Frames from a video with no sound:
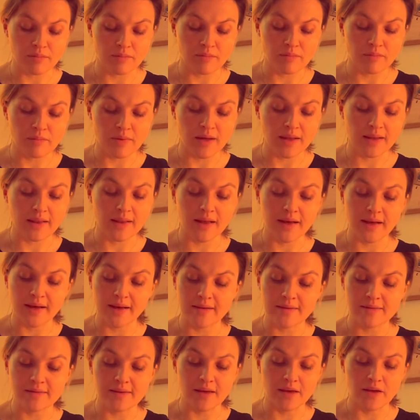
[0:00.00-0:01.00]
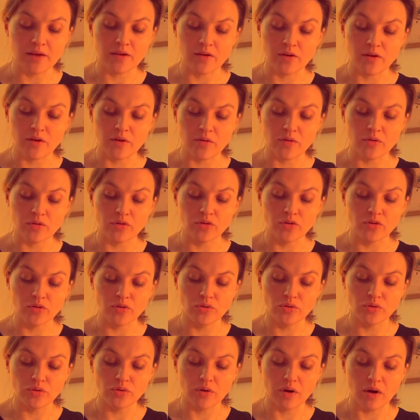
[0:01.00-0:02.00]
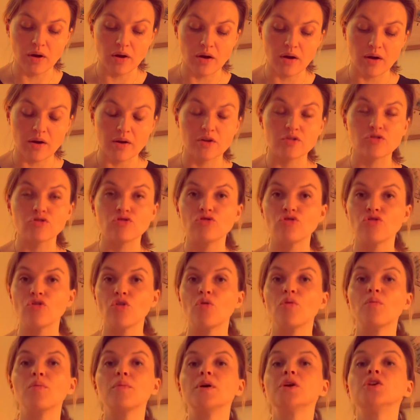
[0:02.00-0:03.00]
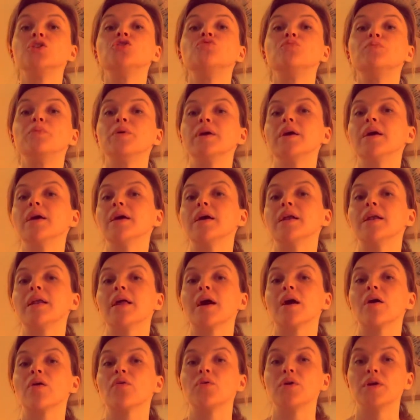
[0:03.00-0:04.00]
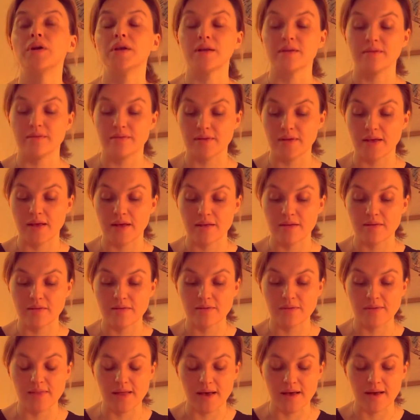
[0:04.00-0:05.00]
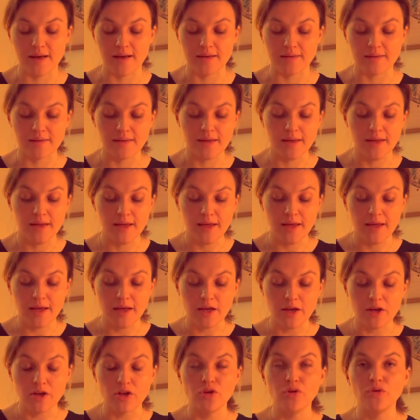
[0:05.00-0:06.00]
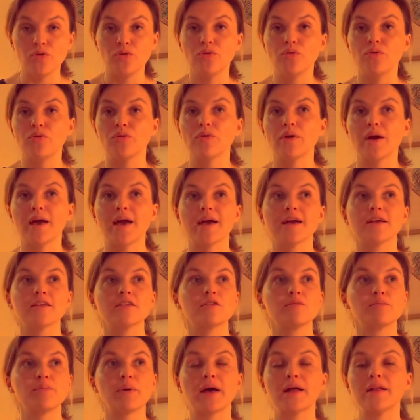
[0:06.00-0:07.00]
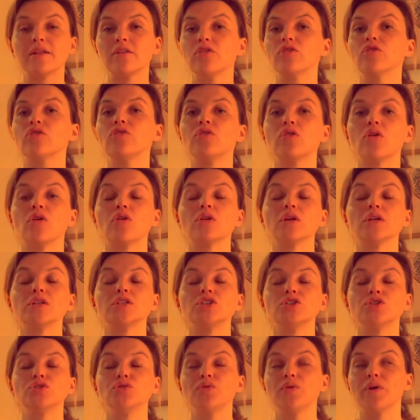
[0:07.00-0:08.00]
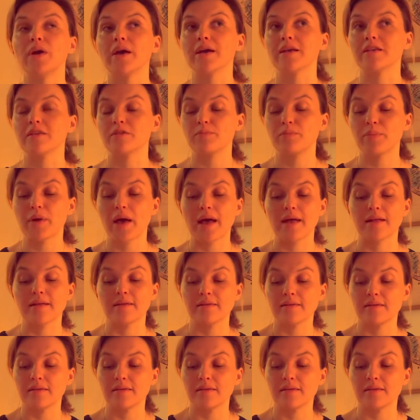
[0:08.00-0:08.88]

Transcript: And like I say, you are so much bigger now in a sense that you expand your knowledge, you expand,